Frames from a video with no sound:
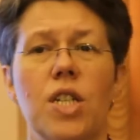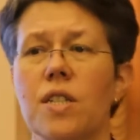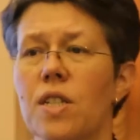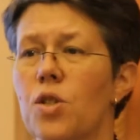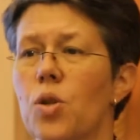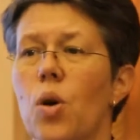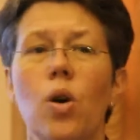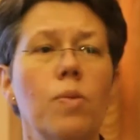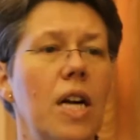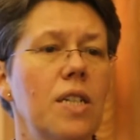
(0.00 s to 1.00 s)
And since you're
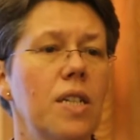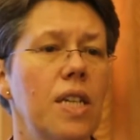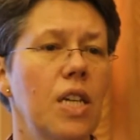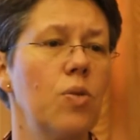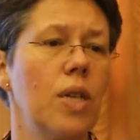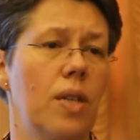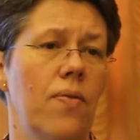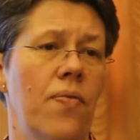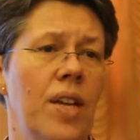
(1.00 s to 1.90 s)
all multilingual,